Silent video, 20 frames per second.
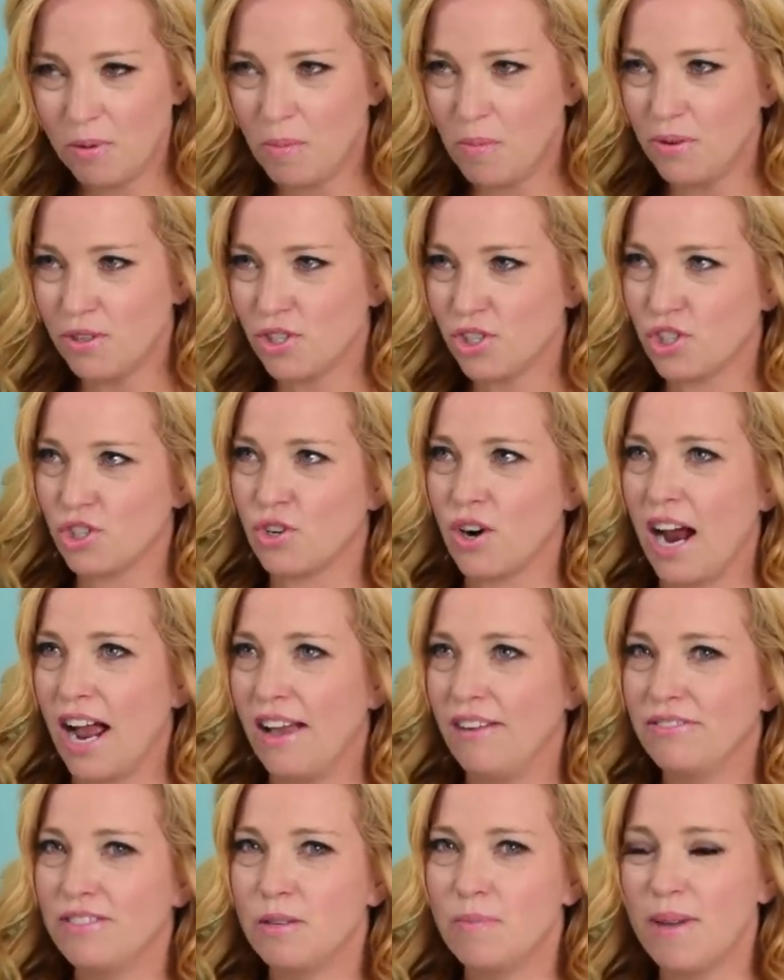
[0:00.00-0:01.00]

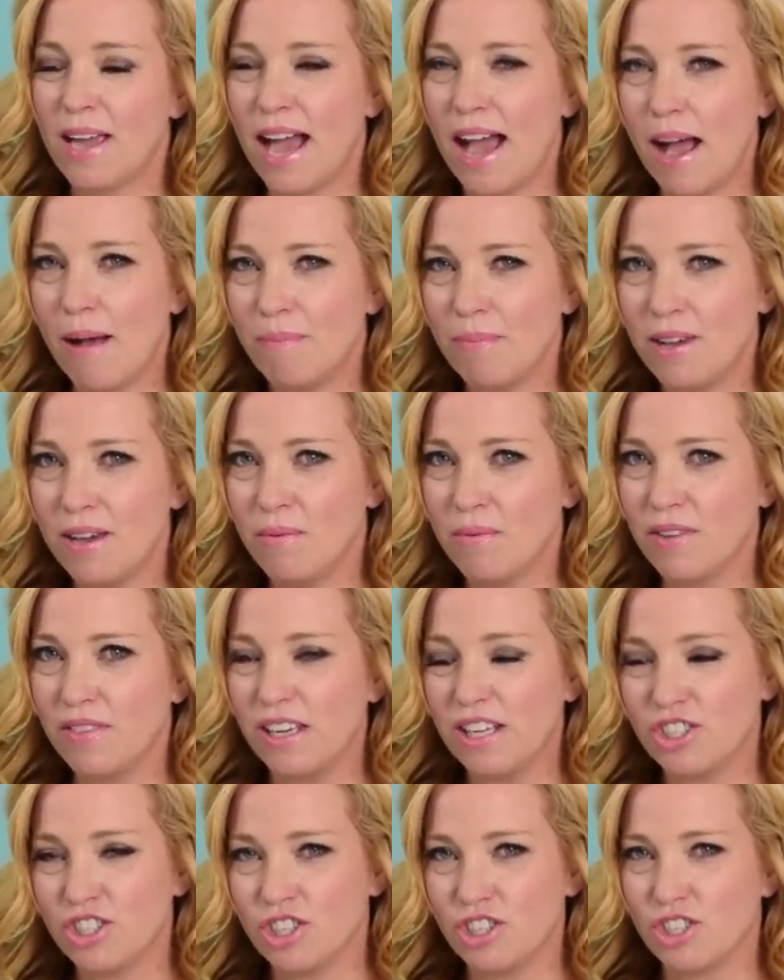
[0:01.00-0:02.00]
strive to be happy when
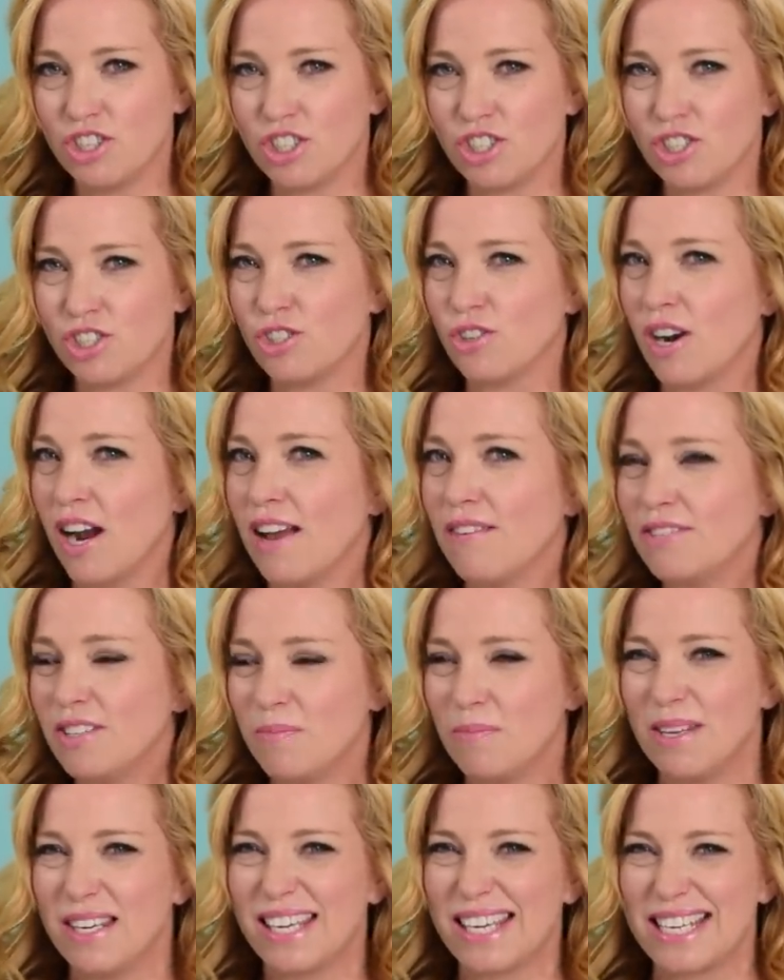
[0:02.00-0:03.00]
they should just strive to
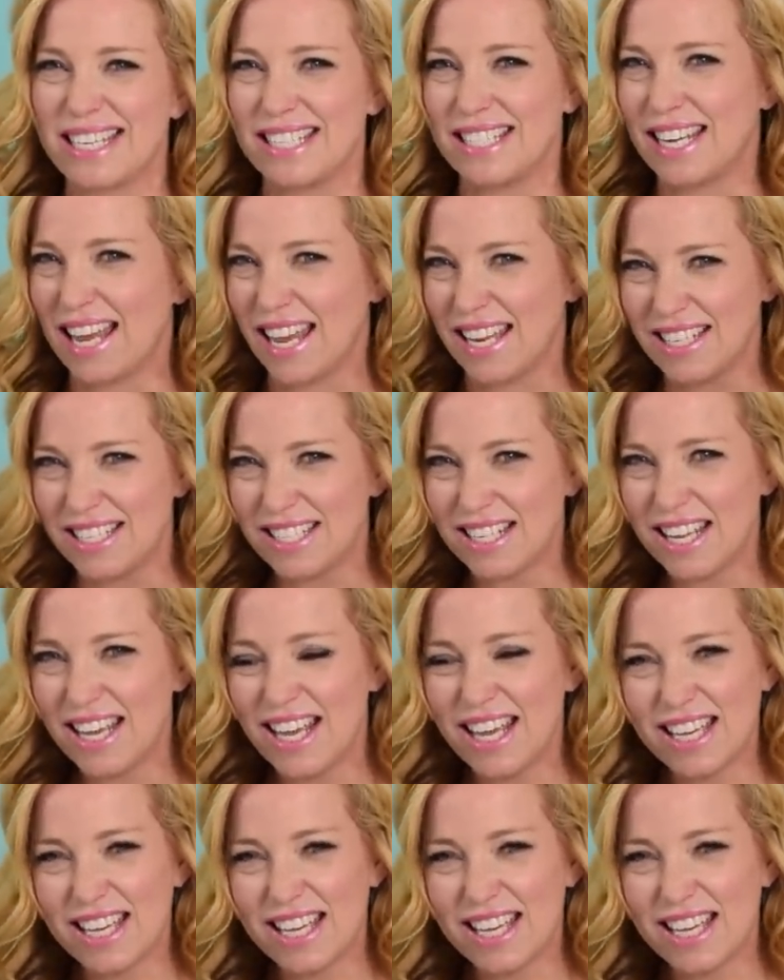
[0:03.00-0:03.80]
be content.